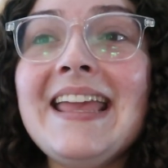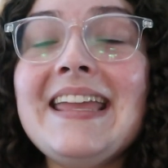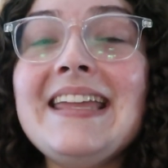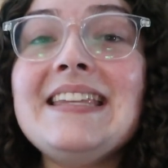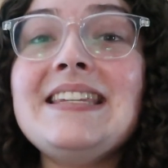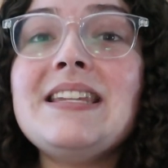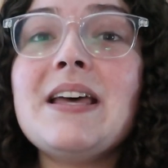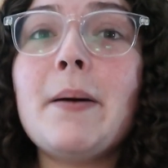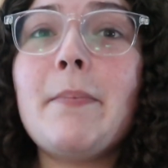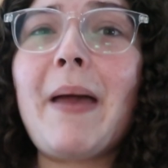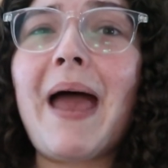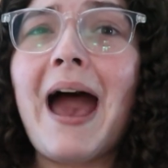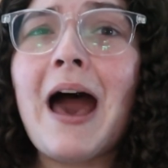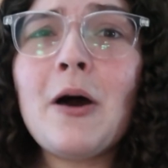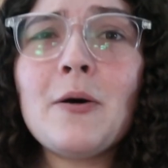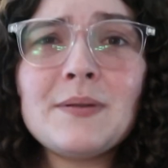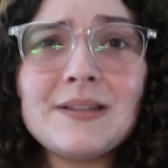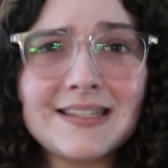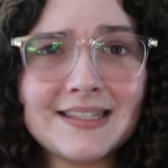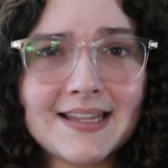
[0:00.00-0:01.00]
end up
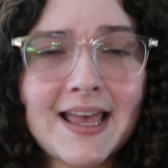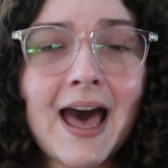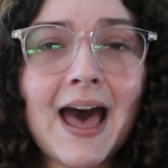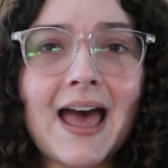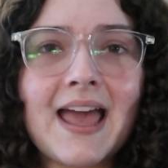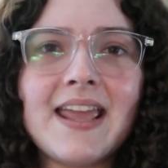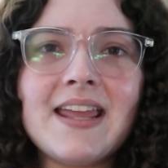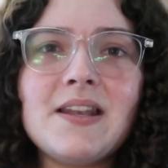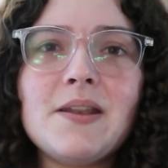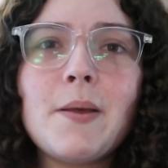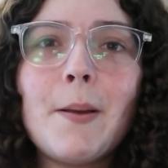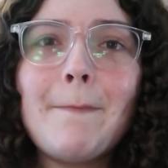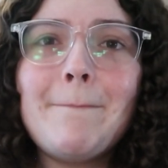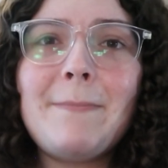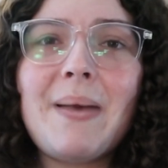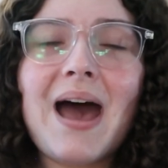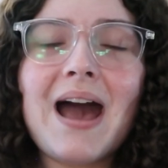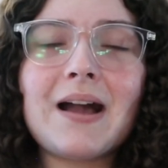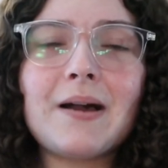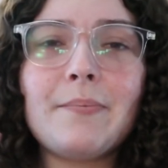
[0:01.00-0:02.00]
outside
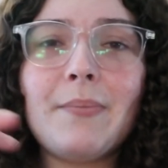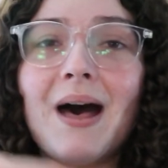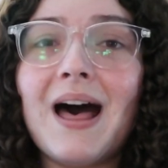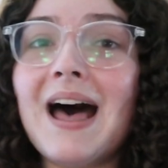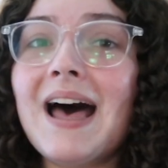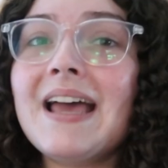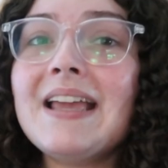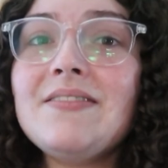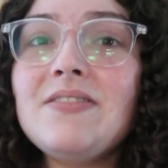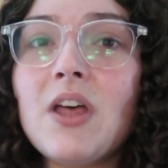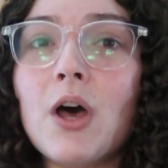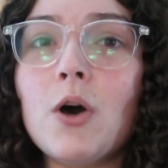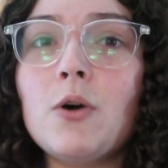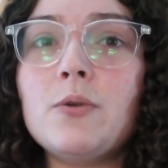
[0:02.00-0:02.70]
back behind the